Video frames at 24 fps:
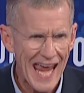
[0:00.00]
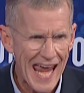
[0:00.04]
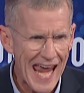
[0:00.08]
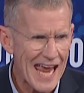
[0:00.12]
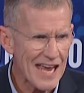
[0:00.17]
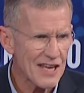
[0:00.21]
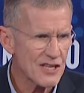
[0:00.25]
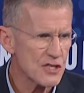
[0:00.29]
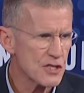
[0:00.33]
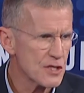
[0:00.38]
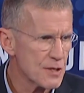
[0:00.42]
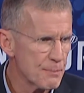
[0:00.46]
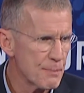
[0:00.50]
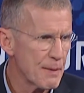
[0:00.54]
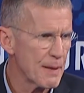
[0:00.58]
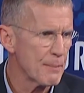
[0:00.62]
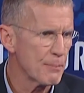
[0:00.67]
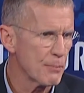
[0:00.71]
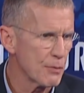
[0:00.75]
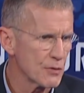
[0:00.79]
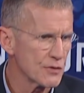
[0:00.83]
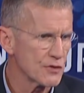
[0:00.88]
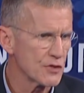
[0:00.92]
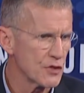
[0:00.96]
ask
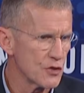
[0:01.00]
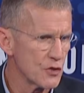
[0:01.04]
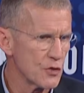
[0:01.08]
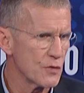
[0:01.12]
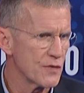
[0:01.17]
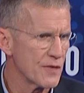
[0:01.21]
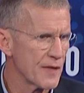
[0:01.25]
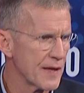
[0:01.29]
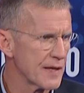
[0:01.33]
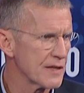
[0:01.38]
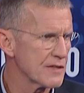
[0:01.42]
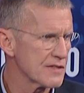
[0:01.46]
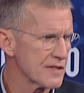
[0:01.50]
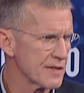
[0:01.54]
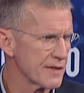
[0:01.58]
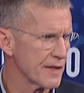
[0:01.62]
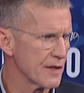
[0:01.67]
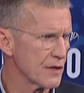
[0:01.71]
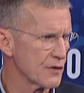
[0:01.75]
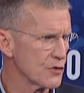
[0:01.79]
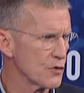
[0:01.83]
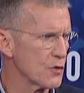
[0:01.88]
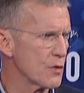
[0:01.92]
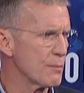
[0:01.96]
people to do things and
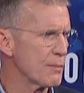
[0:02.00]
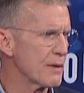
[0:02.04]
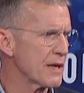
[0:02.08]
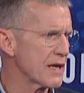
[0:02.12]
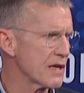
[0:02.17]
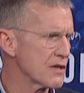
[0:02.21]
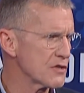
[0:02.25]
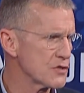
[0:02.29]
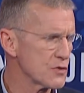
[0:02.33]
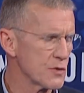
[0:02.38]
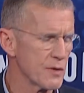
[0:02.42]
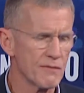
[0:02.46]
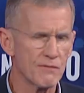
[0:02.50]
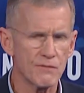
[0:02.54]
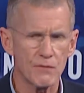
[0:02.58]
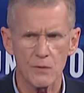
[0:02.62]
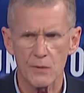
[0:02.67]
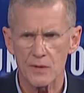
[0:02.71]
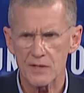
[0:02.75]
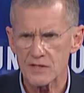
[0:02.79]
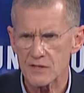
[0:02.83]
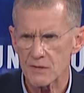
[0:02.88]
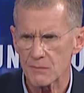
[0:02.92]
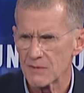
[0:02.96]
they'll do it because you
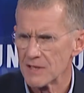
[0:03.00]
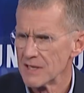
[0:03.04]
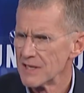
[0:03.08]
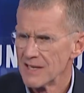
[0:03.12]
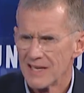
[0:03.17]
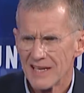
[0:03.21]
influence them.